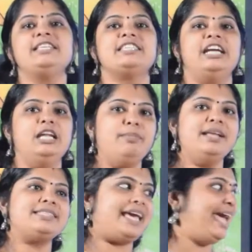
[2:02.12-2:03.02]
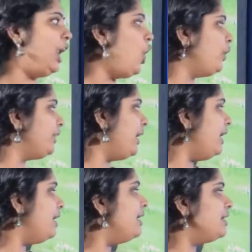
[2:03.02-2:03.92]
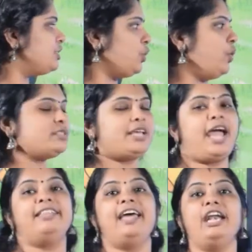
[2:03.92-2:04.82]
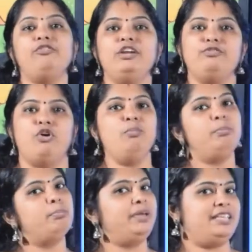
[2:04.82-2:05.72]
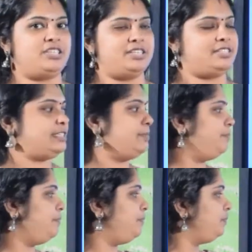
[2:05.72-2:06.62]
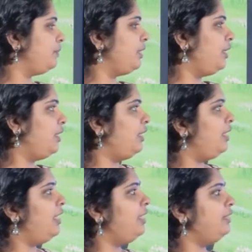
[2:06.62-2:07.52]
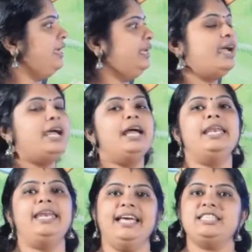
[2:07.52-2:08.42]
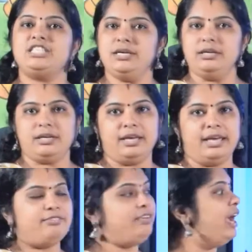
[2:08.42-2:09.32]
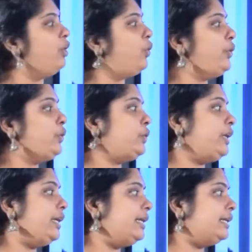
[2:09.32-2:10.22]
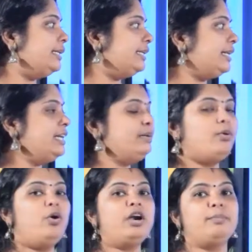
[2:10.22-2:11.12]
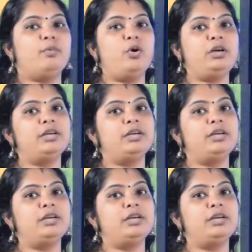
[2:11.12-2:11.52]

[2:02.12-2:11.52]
sediments along the shores, and that will form beaches. Then next we are going to learn more about